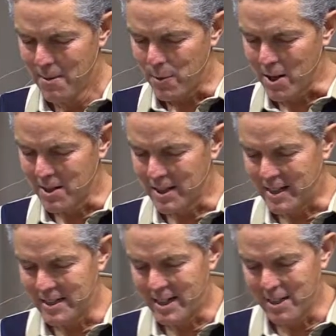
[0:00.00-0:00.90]
Prayer is the
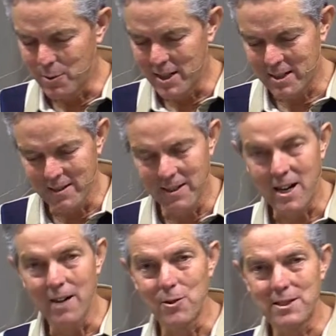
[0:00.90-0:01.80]
continuation of the
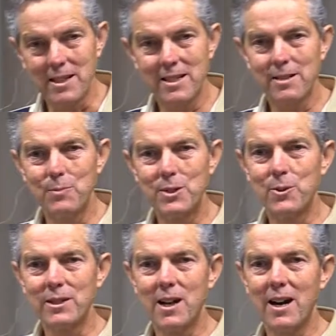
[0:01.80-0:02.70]
conversation
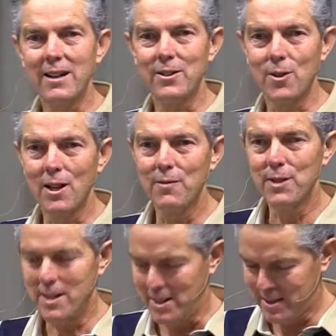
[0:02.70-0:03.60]
between God and all of
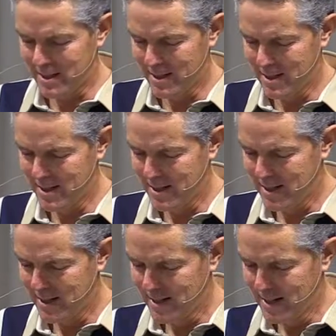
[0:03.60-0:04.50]
us.
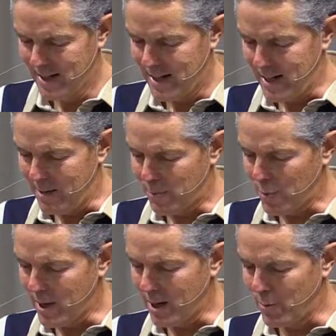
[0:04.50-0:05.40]
In
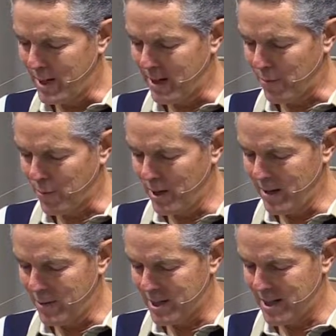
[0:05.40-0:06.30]
prayer, we get free
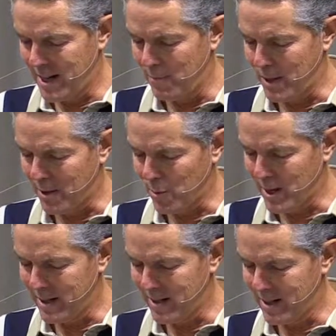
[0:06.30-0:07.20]
of the shame that
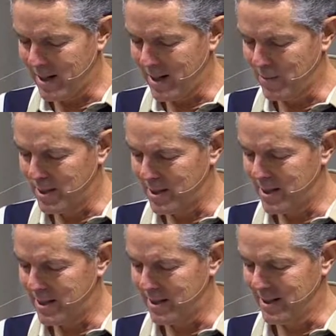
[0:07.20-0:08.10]
threatened the
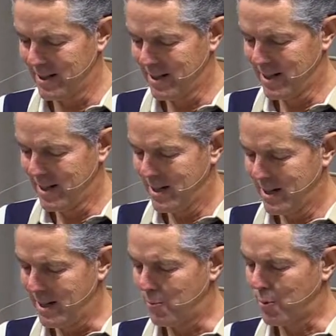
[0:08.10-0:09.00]
conversation.
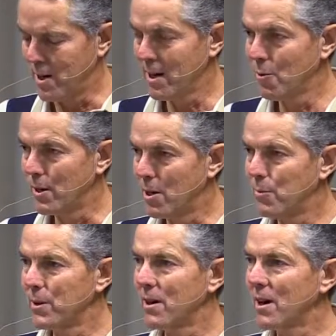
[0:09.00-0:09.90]
In prayer, we
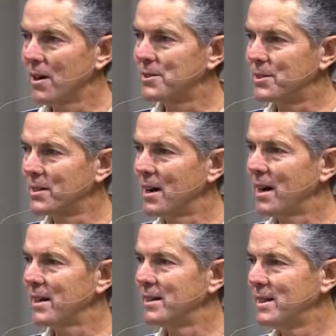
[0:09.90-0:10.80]
open our hearts to
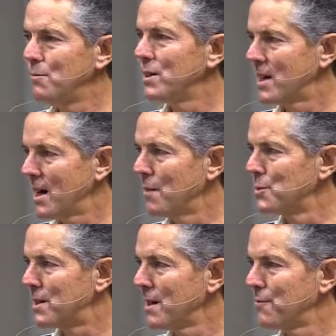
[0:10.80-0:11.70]
God, and he
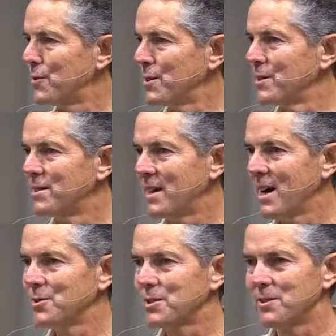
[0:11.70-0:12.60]
becomes comforter,
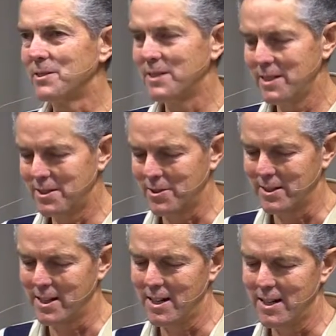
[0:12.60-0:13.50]
counselor, teacher,
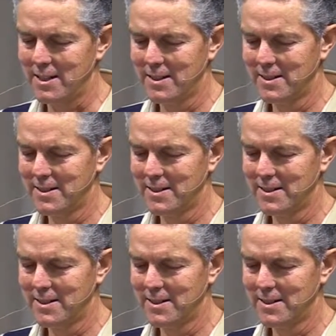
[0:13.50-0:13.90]
and guide.